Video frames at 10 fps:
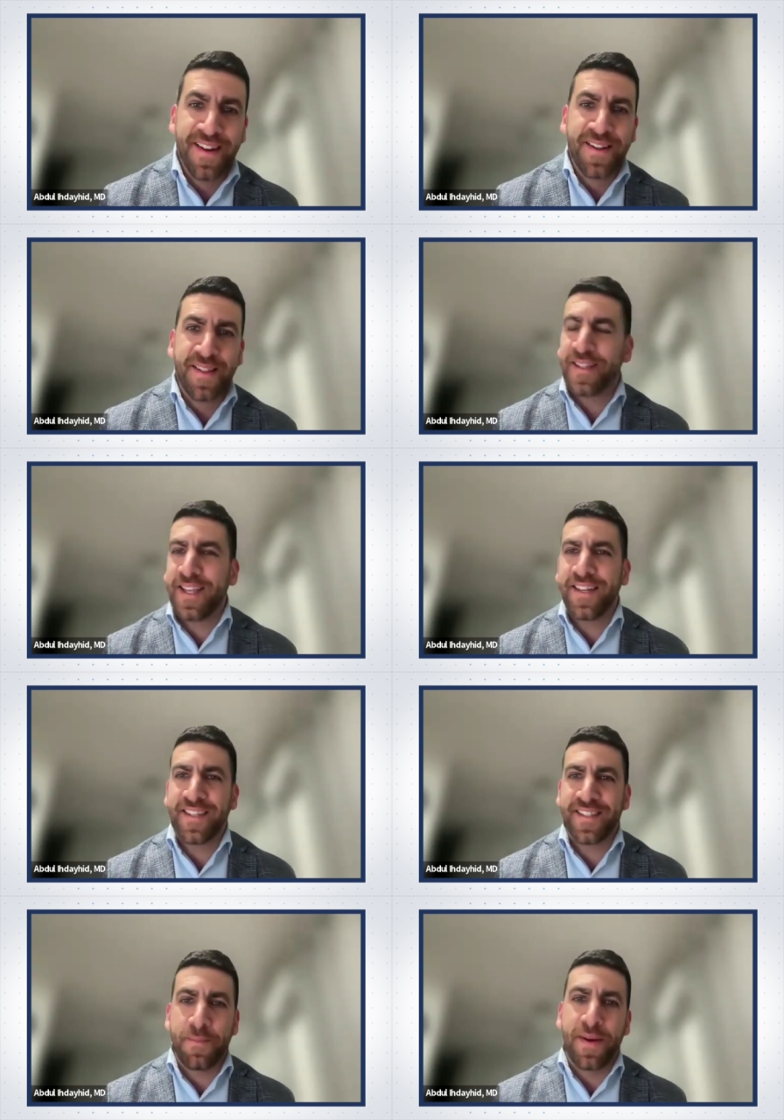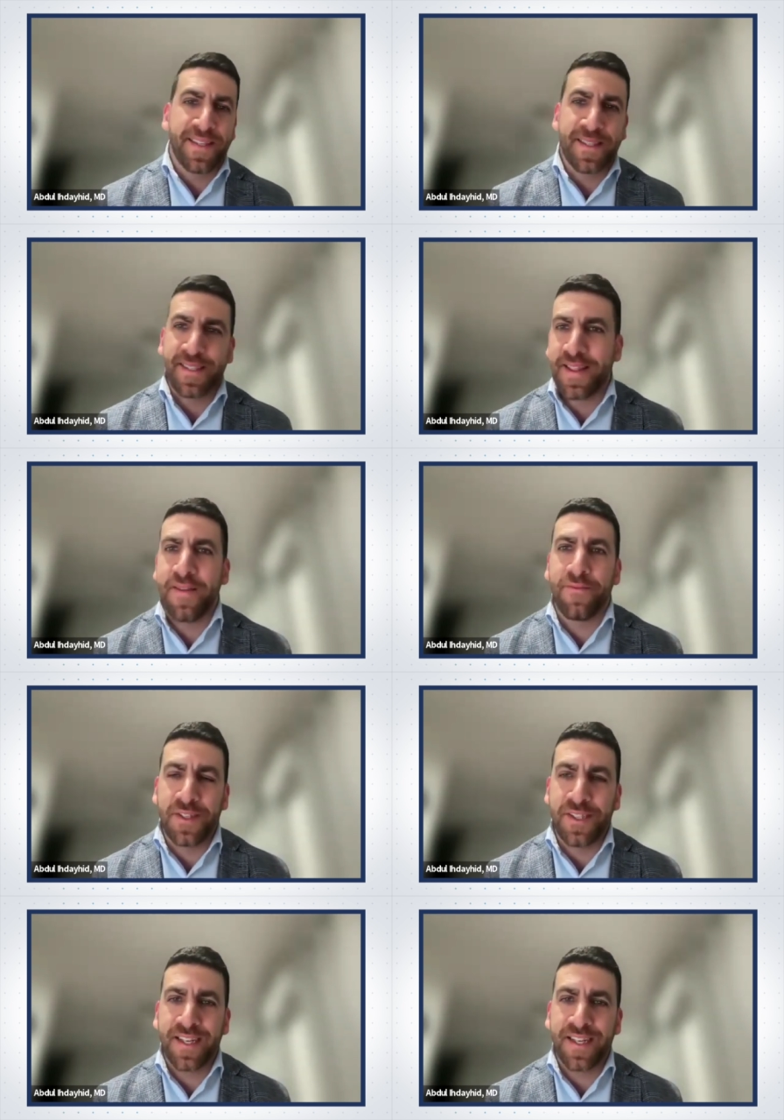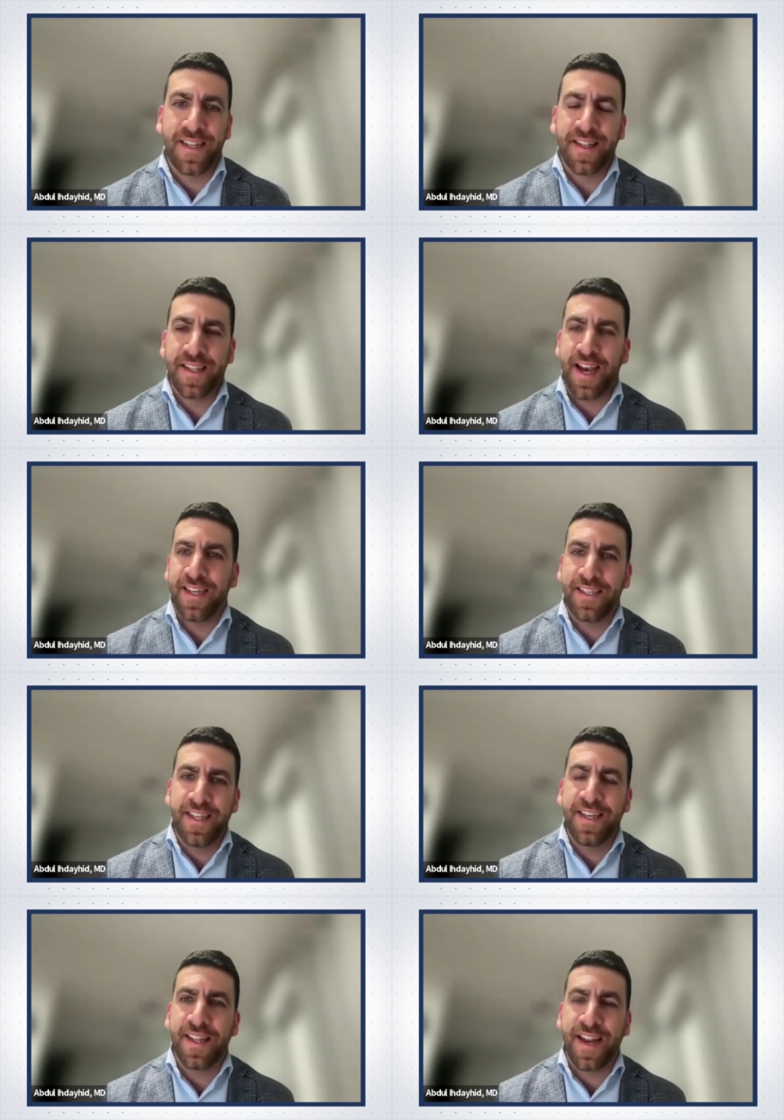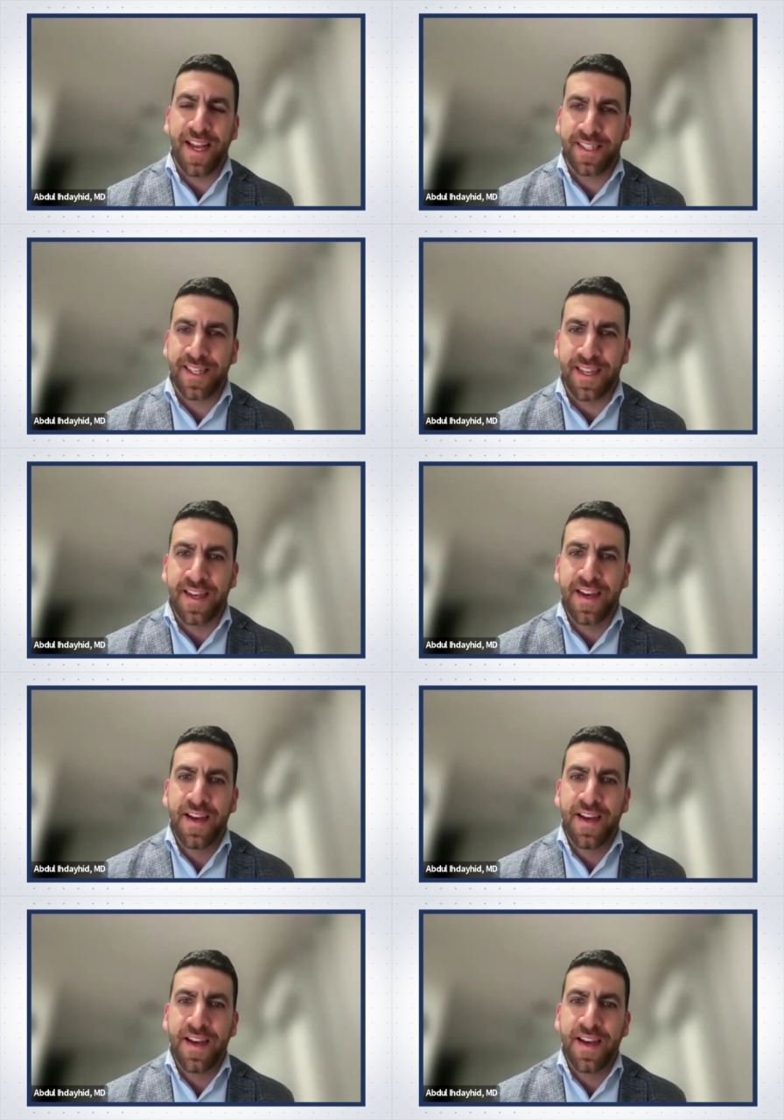They send us the patients that they've rejected, and this idea that actually